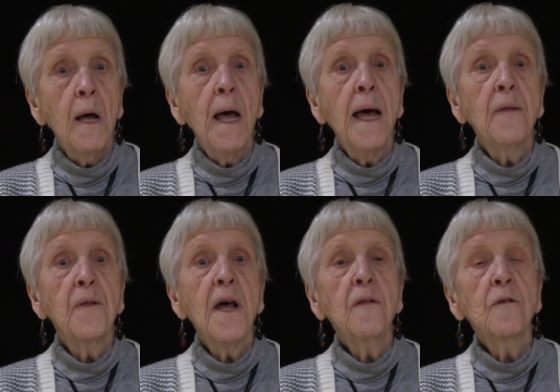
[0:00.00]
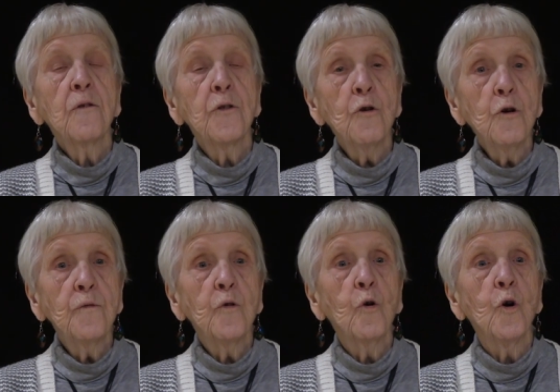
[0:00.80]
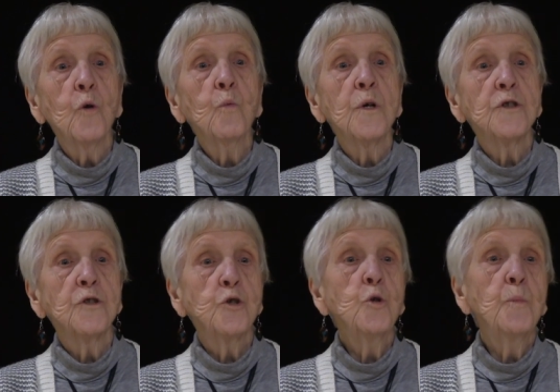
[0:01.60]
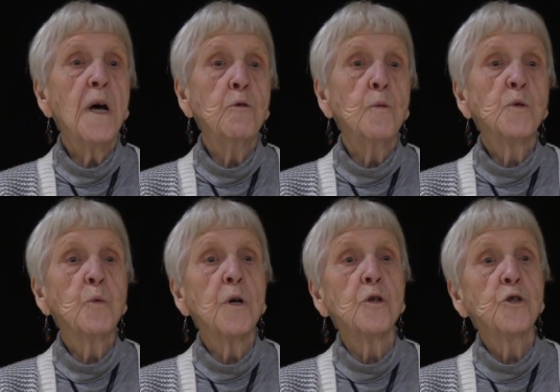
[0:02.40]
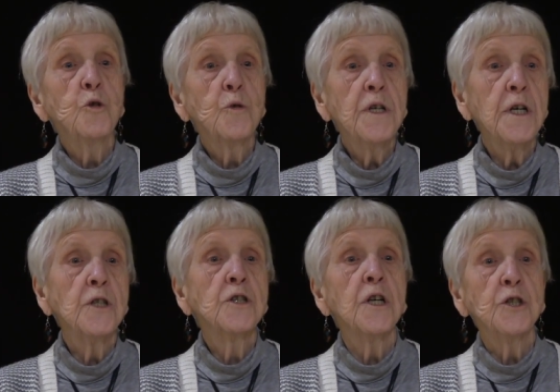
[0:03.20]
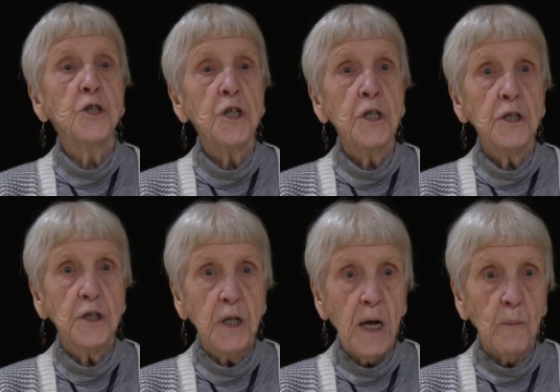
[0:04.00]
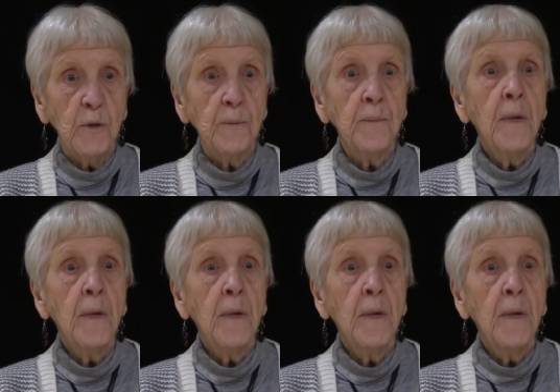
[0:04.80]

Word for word: And then the third floor was two bedrooms where the two kids and she slept.